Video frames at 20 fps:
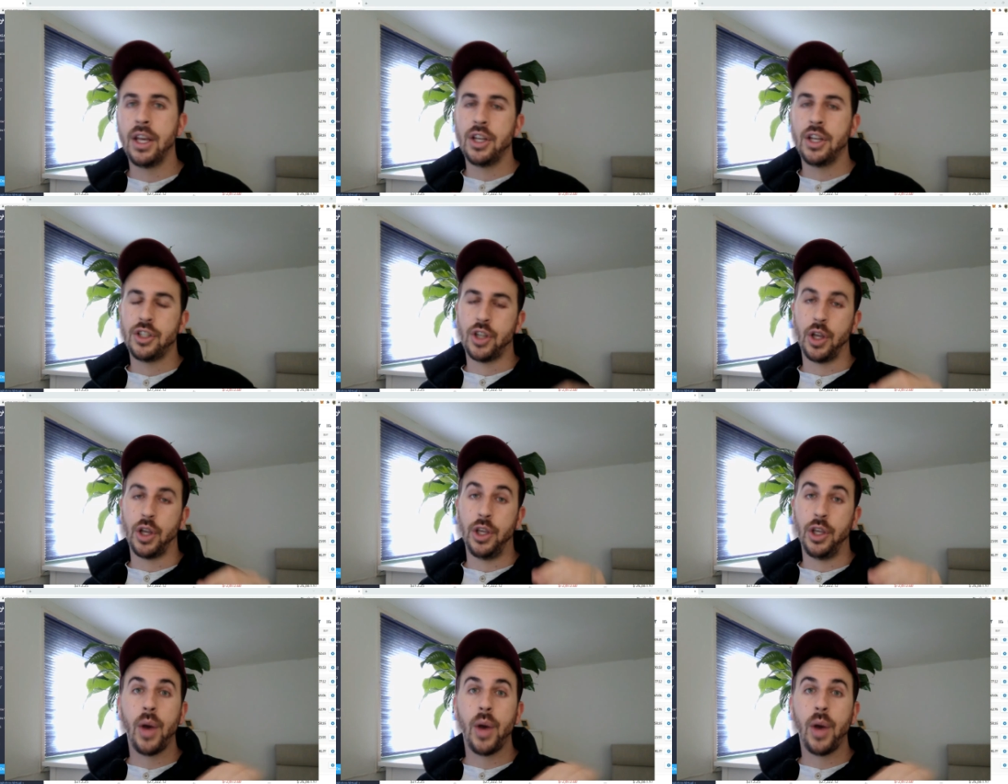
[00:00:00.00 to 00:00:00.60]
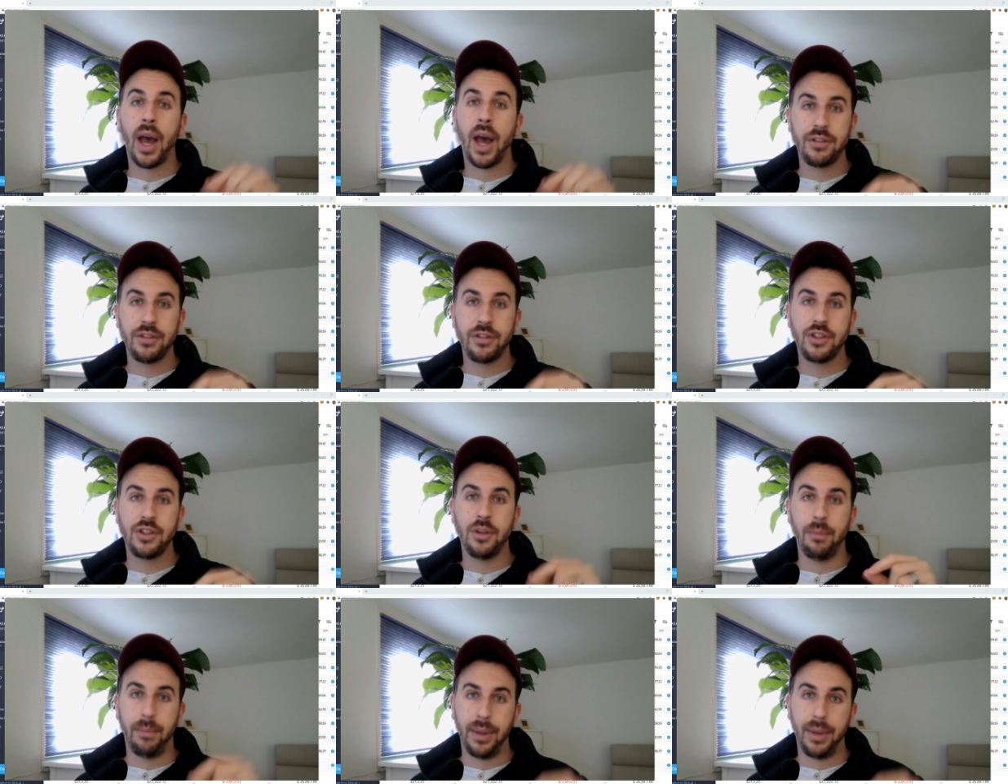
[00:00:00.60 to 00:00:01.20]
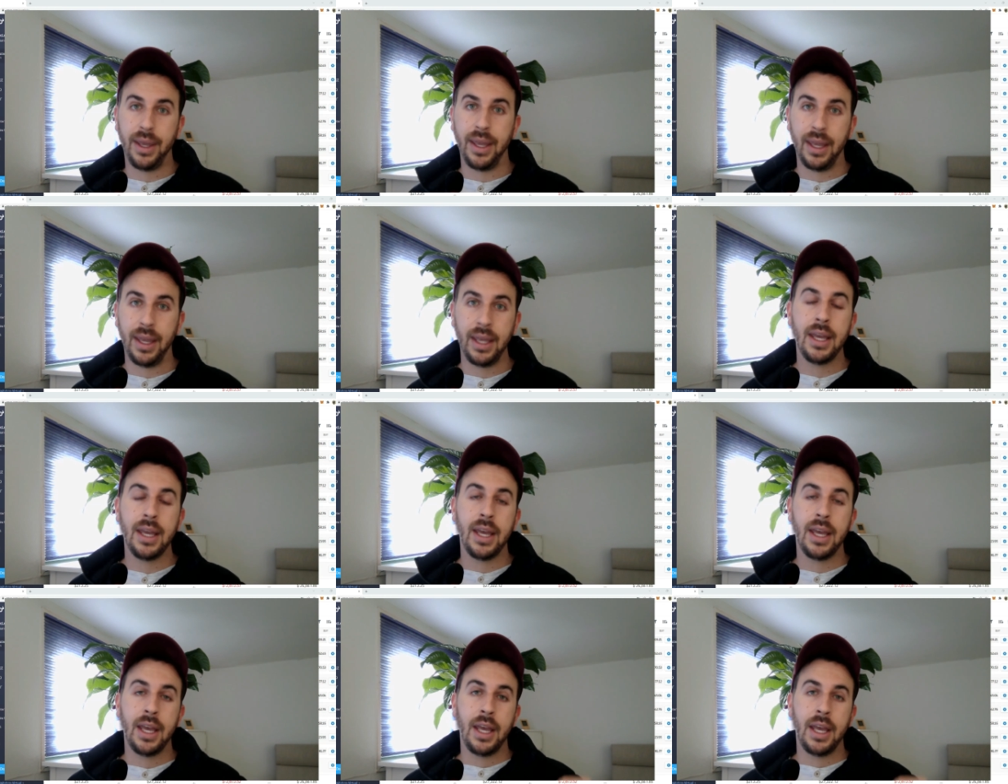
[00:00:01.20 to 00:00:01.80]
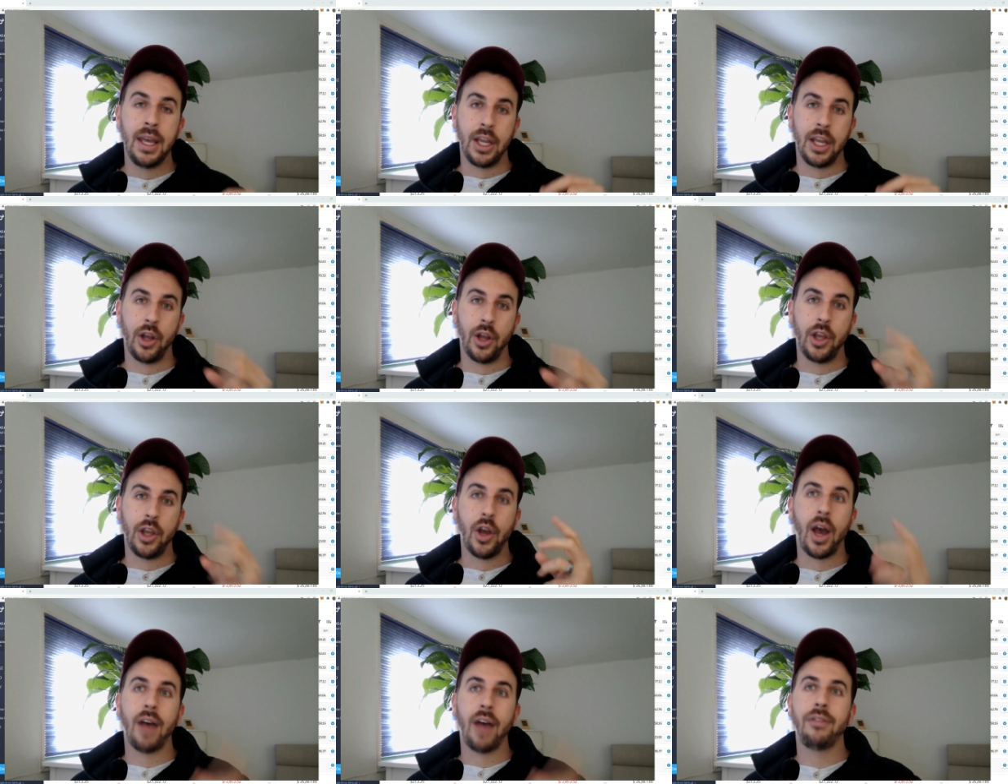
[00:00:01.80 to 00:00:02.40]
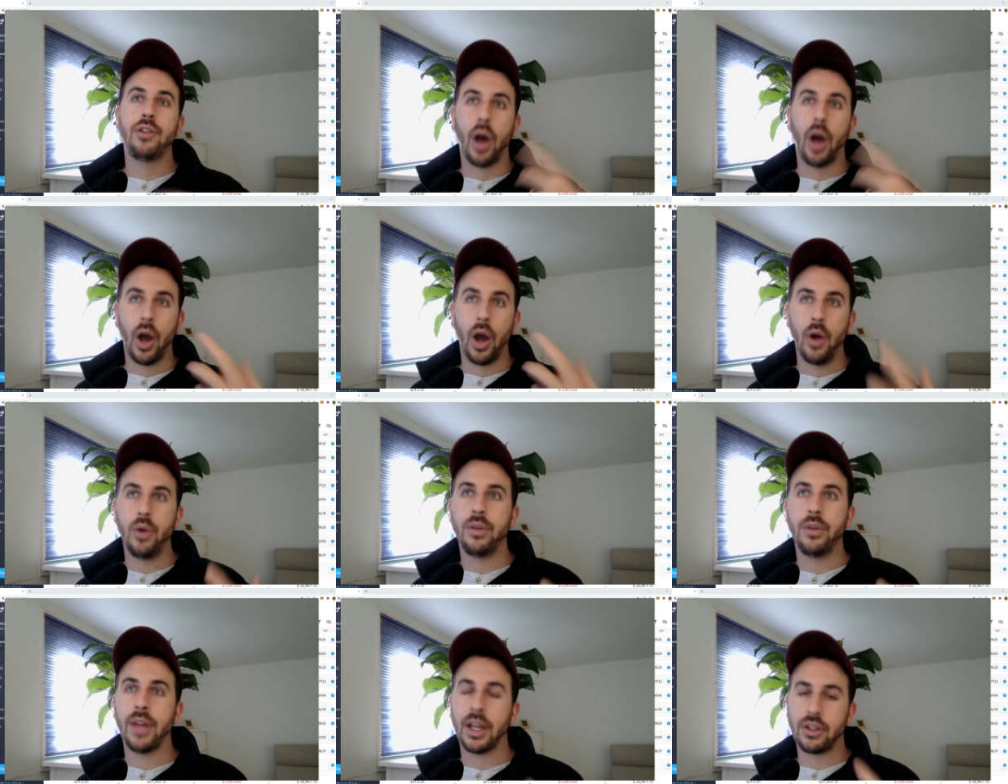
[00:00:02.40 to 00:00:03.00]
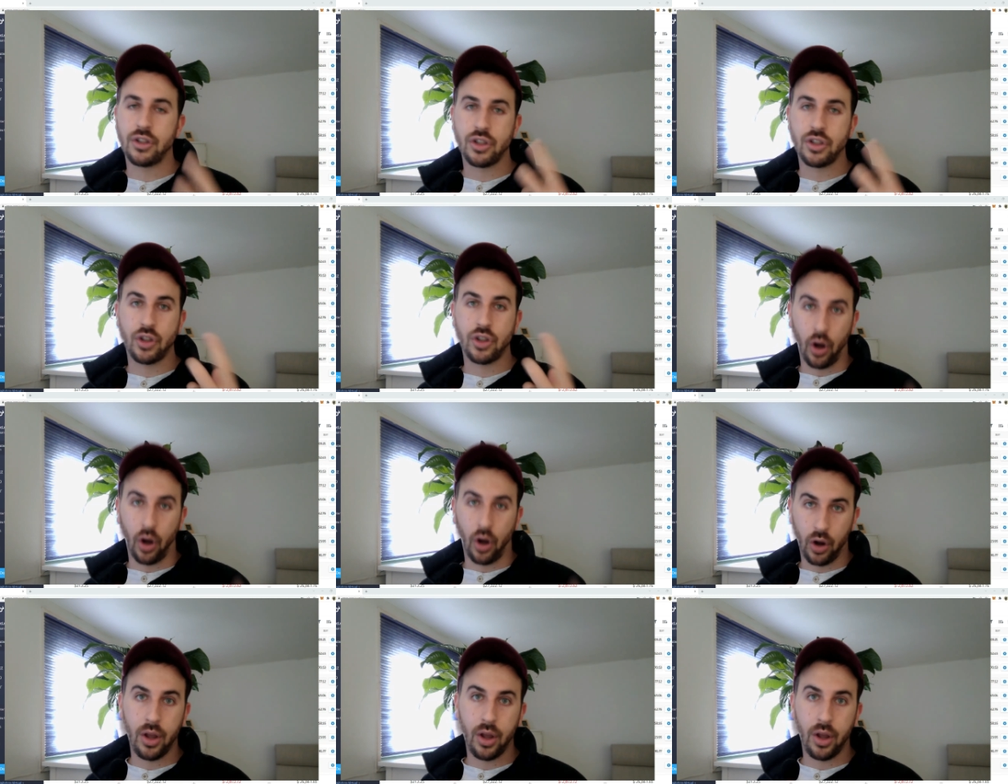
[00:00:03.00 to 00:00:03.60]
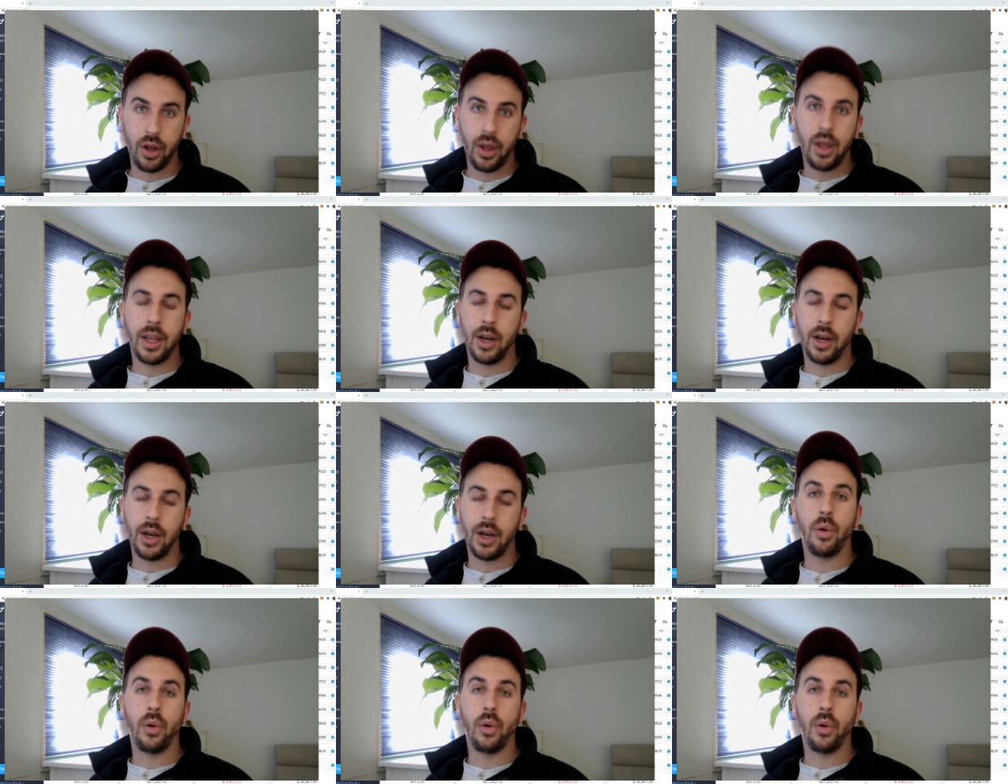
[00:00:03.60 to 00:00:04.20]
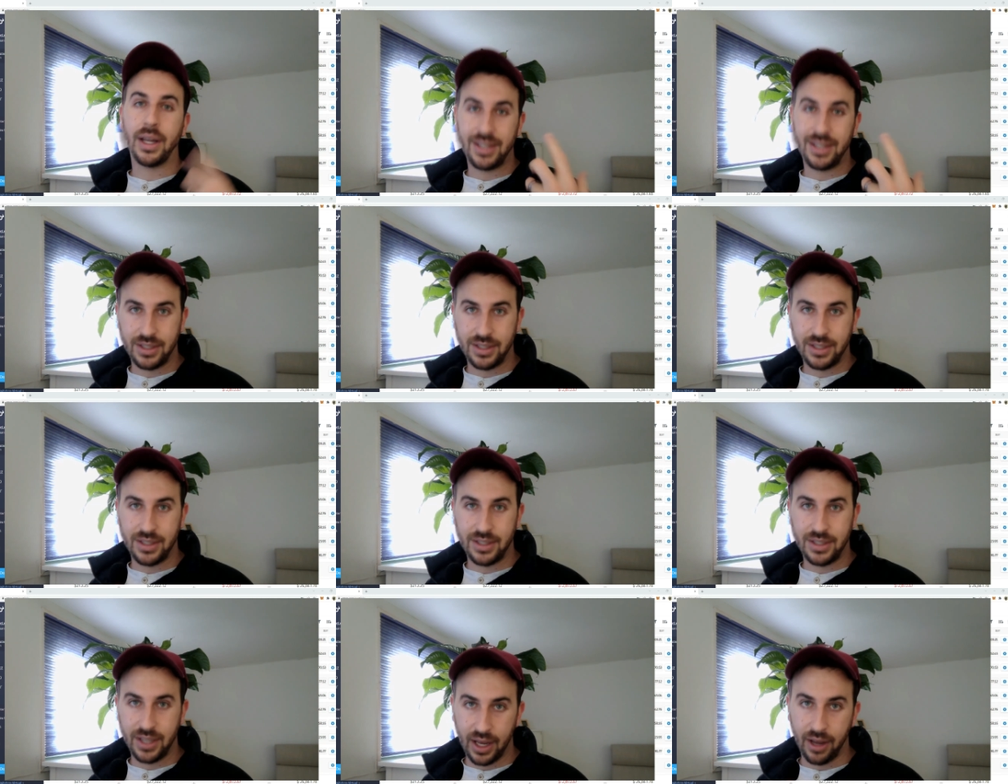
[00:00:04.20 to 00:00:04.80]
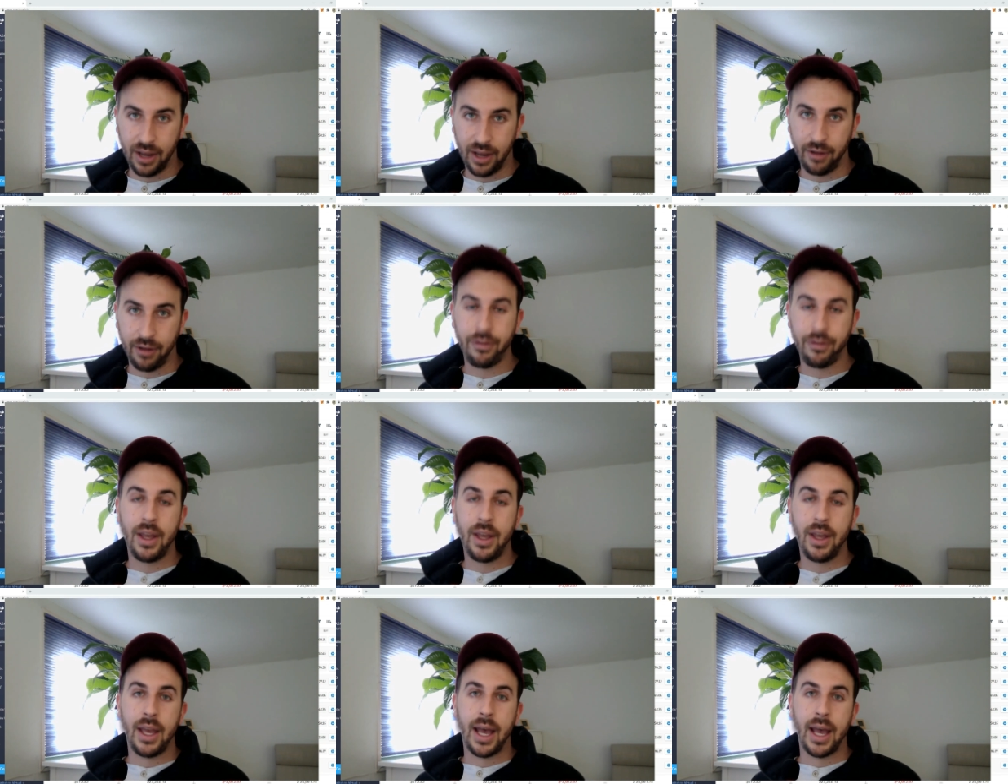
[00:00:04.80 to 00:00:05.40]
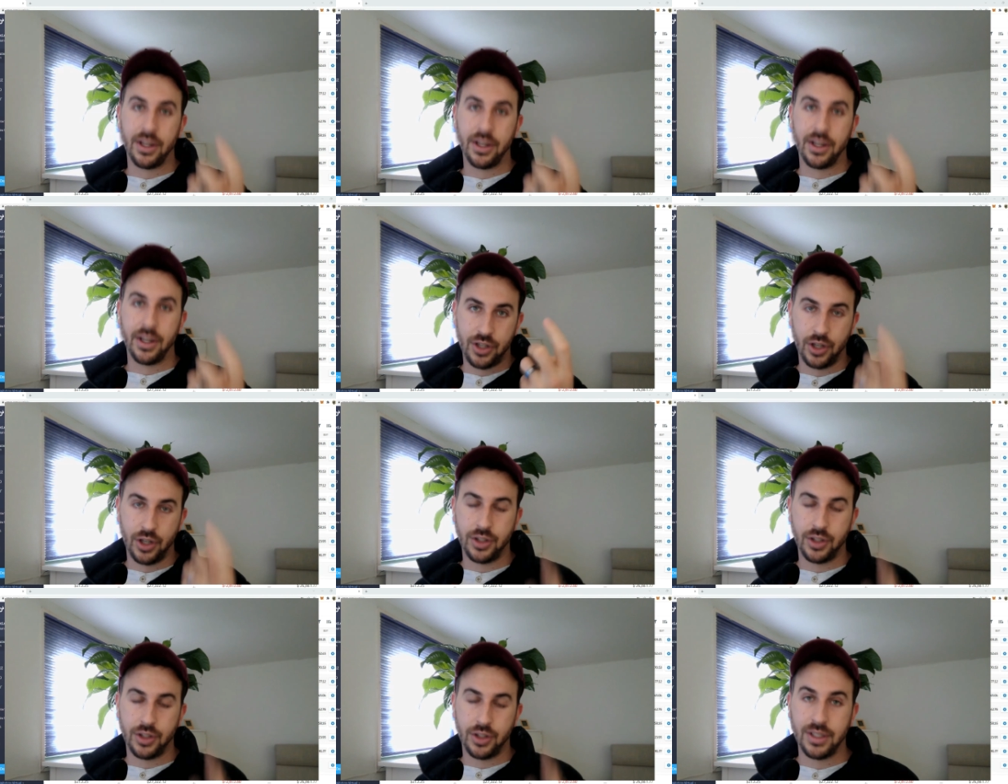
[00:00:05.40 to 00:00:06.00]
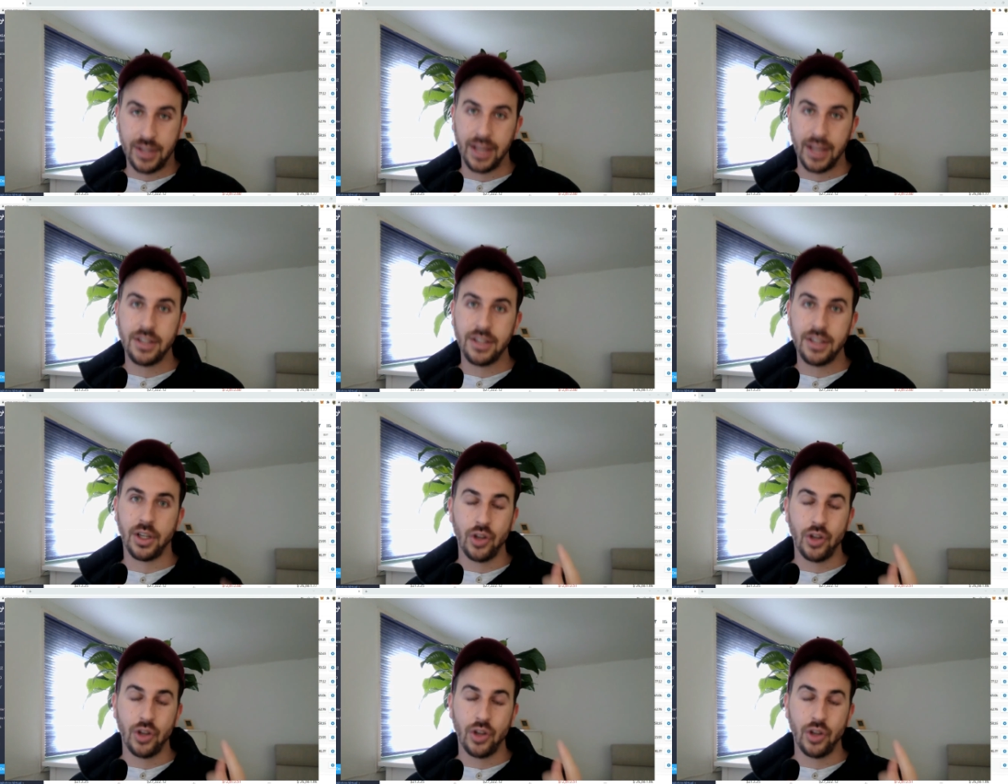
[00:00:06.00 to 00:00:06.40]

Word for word: So you have to be, you know, you have to own that stock, you know, or that E T F at a certain date.